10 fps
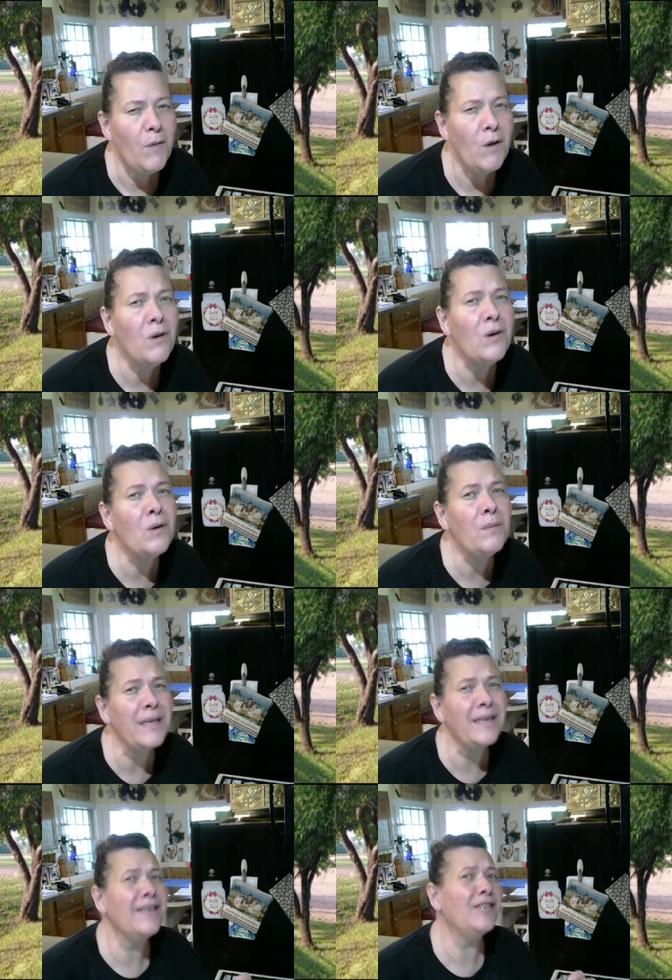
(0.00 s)
Oh
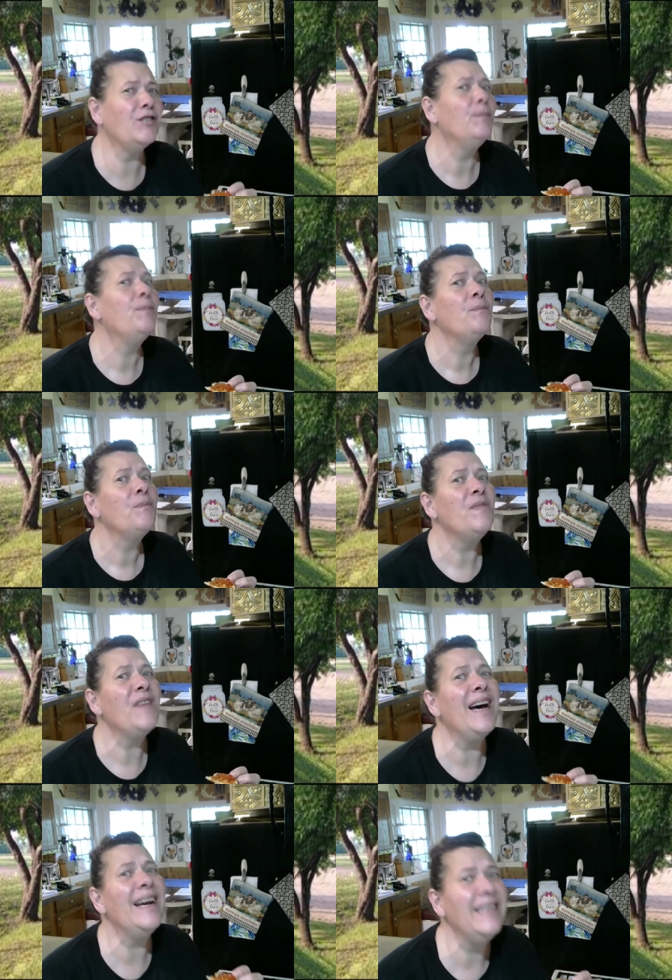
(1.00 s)
my gosh.
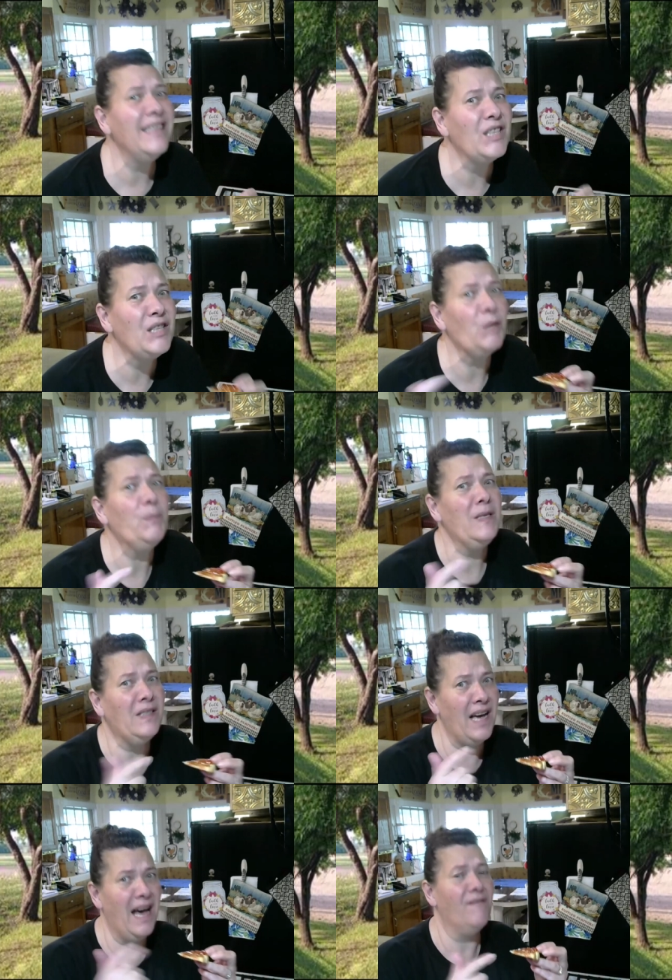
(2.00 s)
That is a little
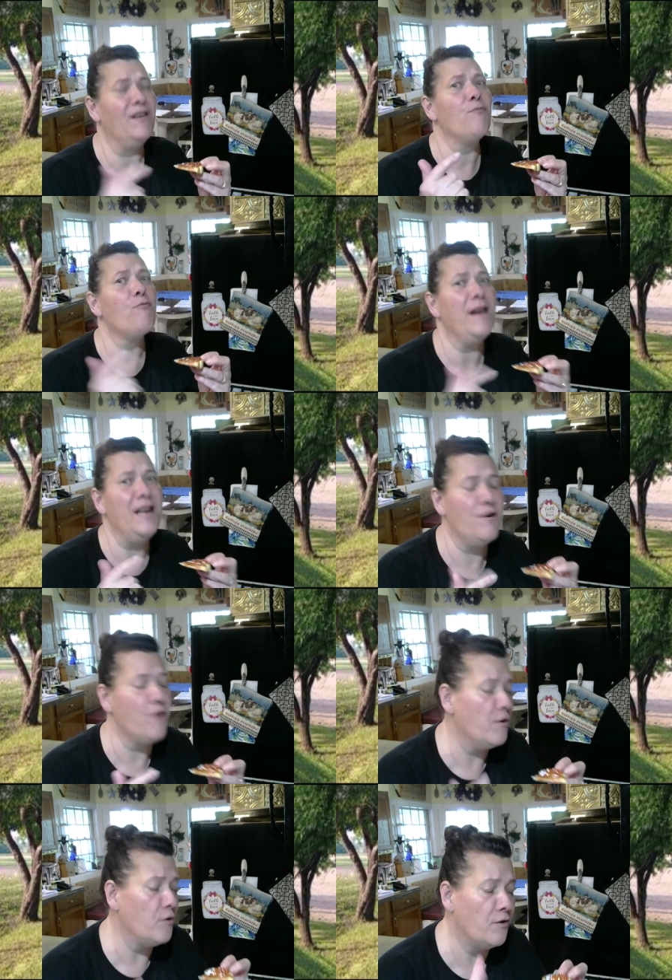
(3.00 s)
piece of heaven right here
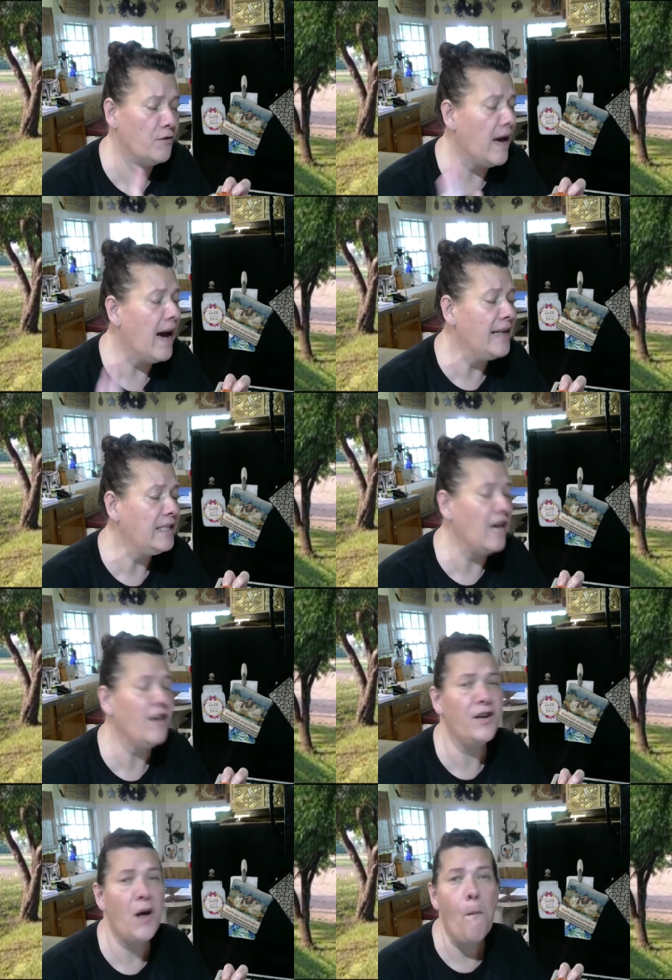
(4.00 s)
on earth. I
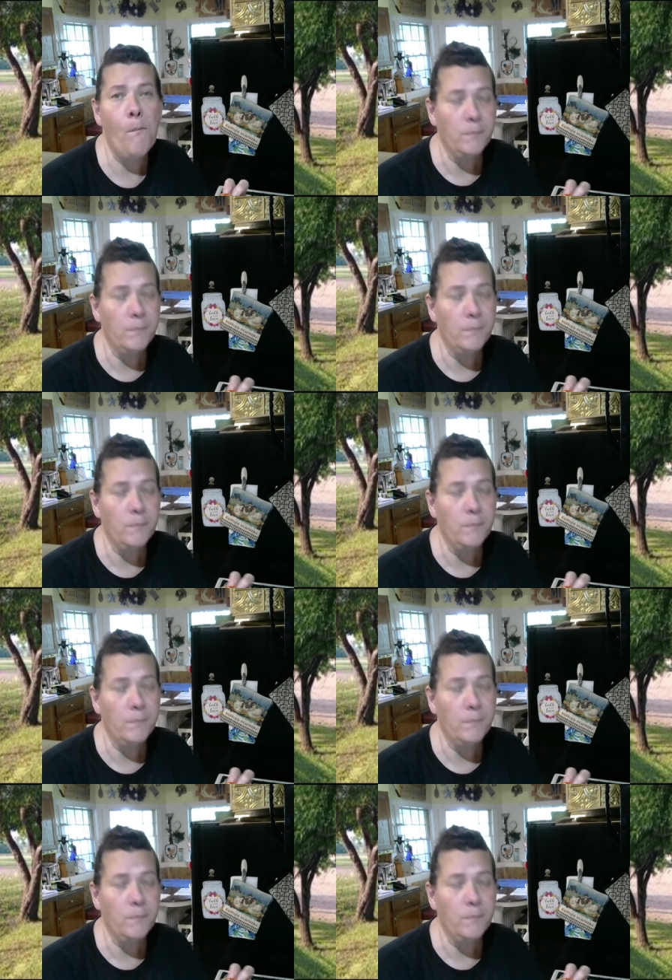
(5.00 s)
tell you.